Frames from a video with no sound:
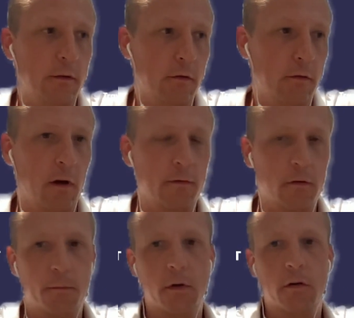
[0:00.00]
are looking to
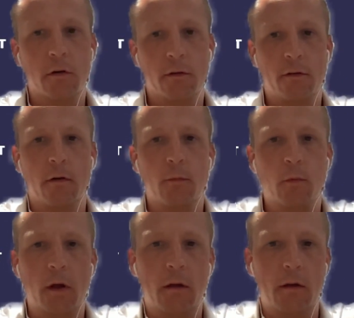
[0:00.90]
travel more. So
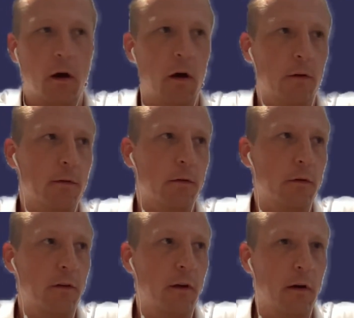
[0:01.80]
we
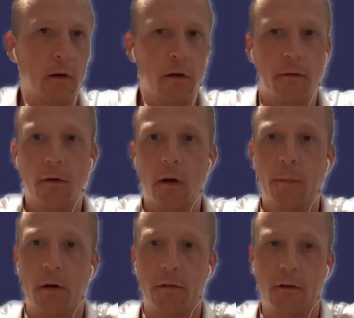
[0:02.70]
overall see it as
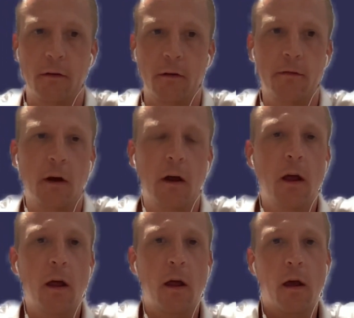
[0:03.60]
very positive.
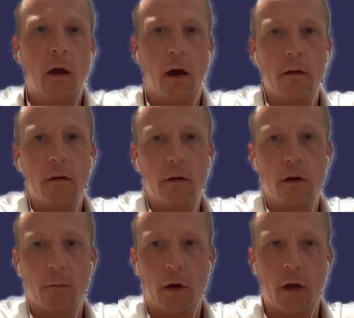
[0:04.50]
And,
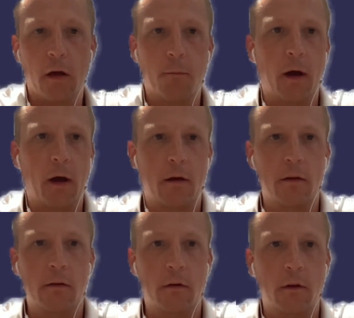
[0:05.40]
bringing it
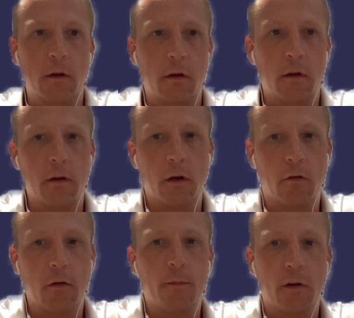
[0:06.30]
back into the
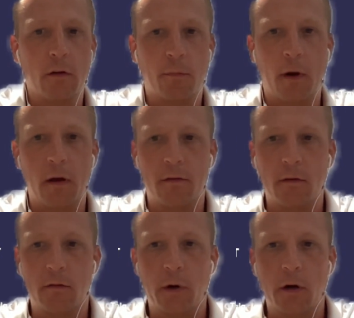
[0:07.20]
crypto
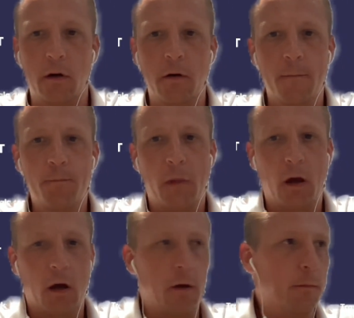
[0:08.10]
space as well.
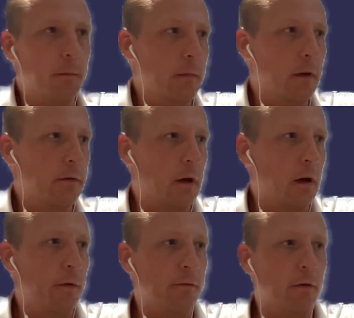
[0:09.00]
There's a
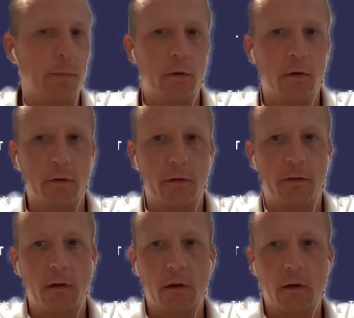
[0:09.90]
couple of
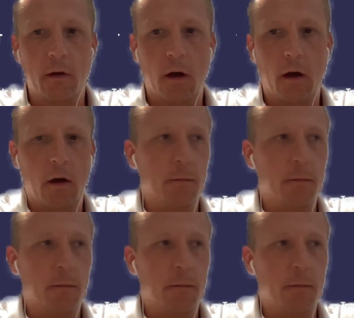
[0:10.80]
reports that